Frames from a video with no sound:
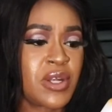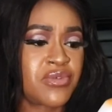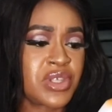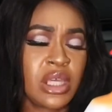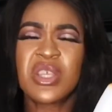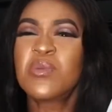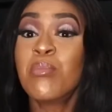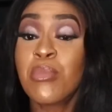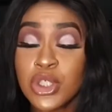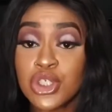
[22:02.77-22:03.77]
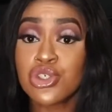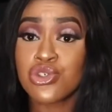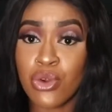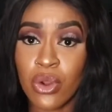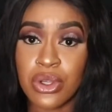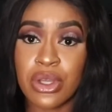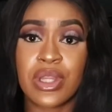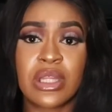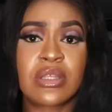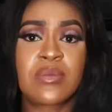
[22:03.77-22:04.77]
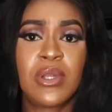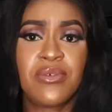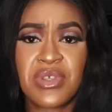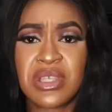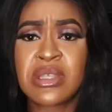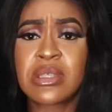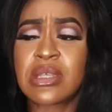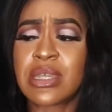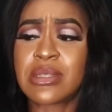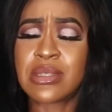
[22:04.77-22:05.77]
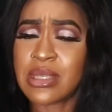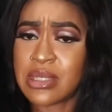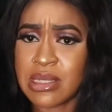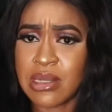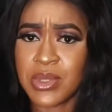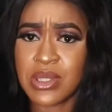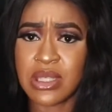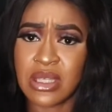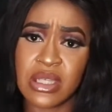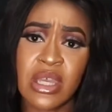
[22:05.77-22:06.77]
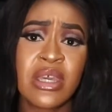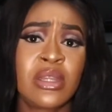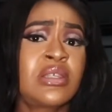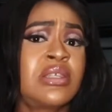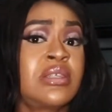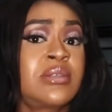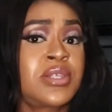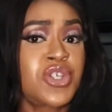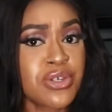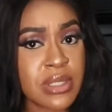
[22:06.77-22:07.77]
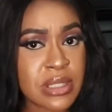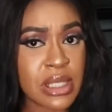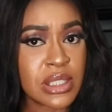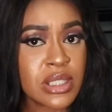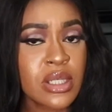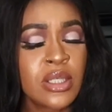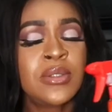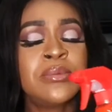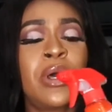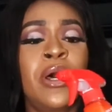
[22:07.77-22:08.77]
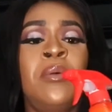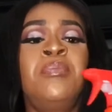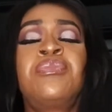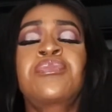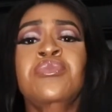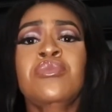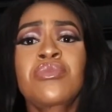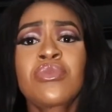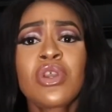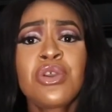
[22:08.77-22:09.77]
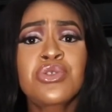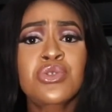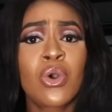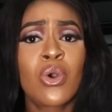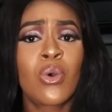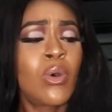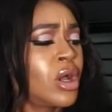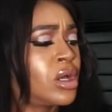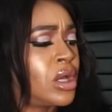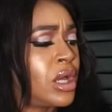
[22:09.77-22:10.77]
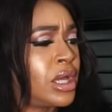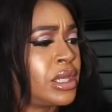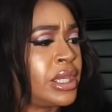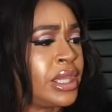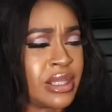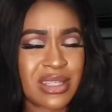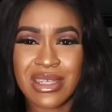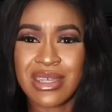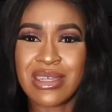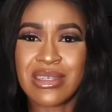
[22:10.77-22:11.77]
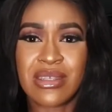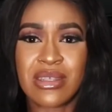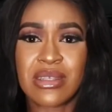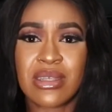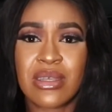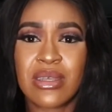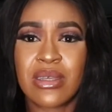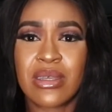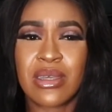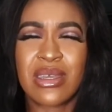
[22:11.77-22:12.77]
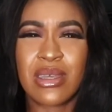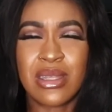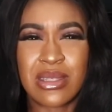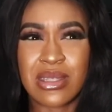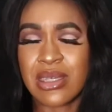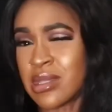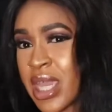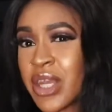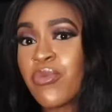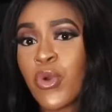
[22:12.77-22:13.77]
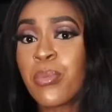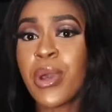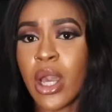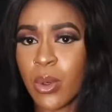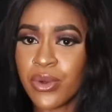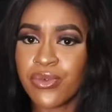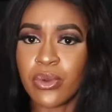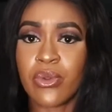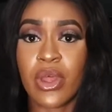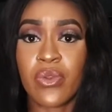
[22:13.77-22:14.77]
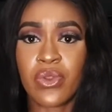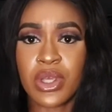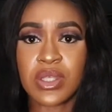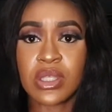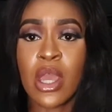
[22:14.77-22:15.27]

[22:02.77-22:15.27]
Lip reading: of this is much stronger than the smell of this. This is like a zesty lemon. These are the ways that I personally keep my house smelling so really fresh, from my living room to my dining room to my bedroom, kind of more powerful to my kitchen. Than this.